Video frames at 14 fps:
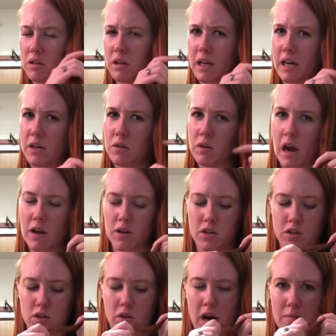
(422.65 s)
Like, I don't know how to
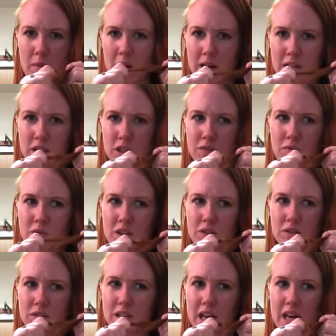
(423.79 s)
describe that. It just
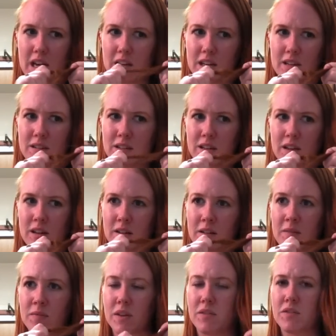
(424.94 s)
feels like,
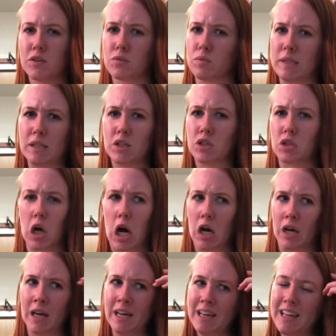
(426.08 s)
it feels really strong.
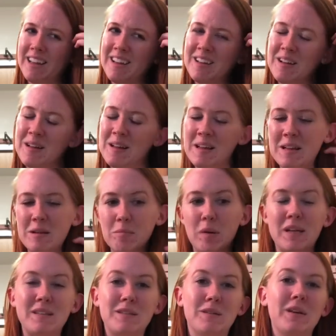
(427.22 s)

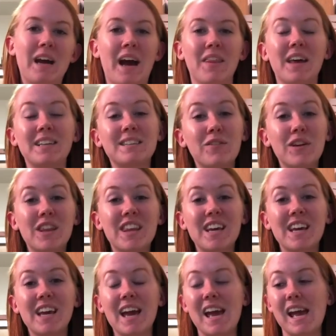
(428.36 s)
But so yeah, that's
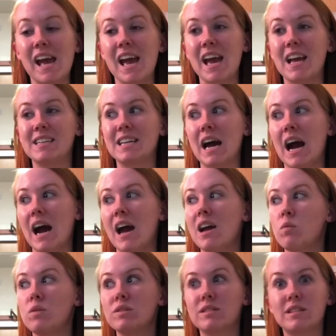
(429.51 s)
everything, and I
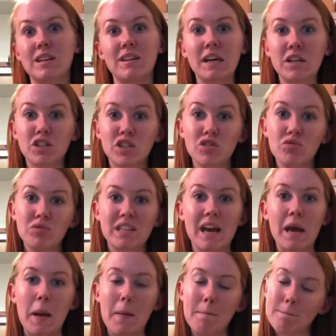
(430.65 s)
will see you next
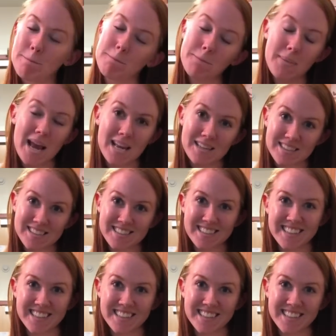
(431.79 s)
Tuesday. Peace.